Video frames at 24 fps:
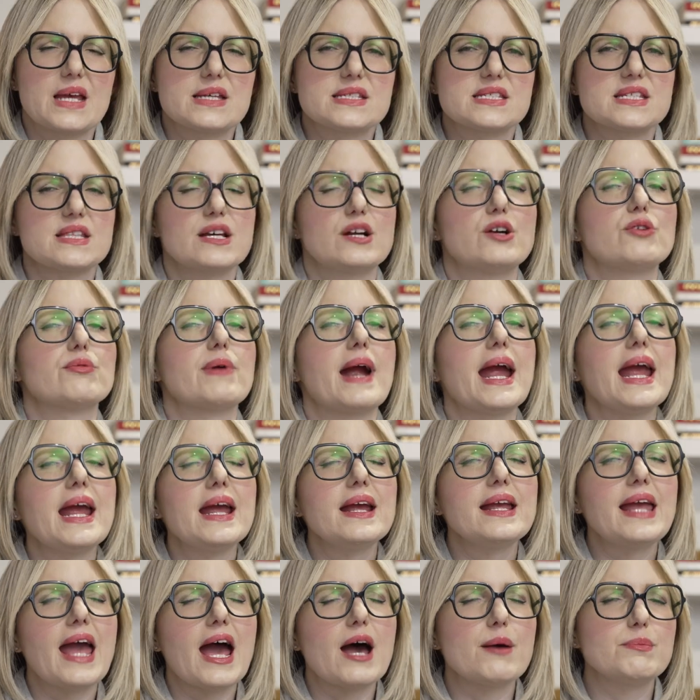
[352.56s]
So the gray
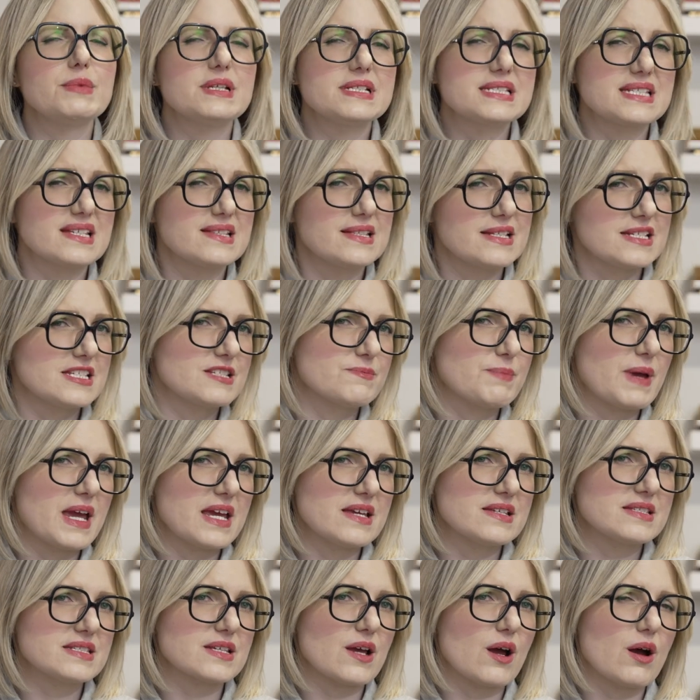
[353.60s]
cabinets in this
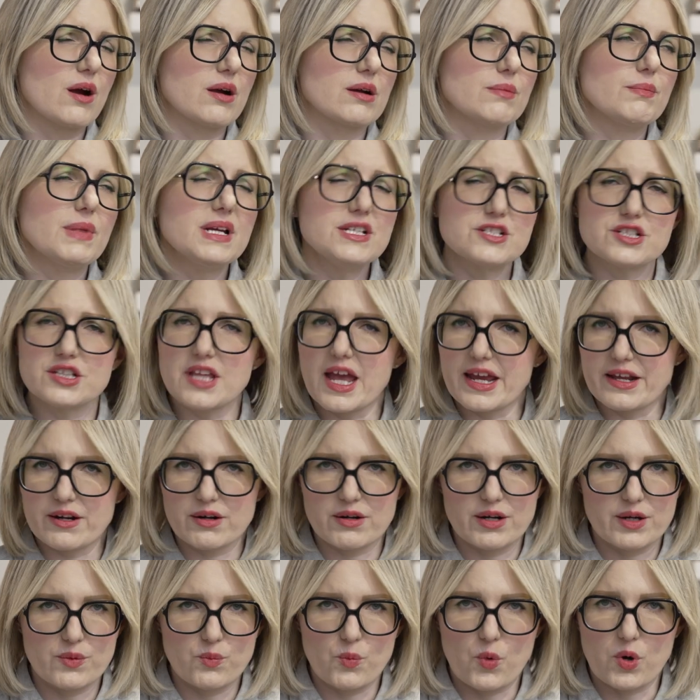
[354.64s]
space are much lighter
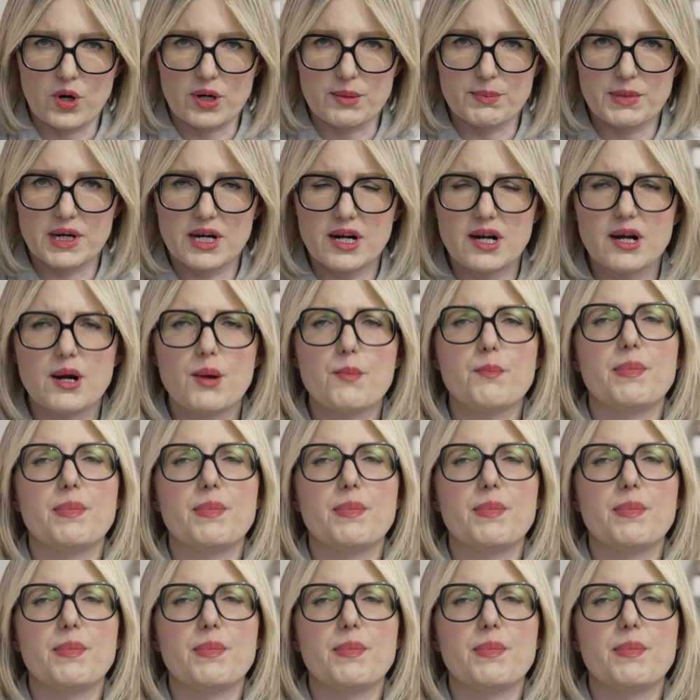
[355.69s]
and warmer,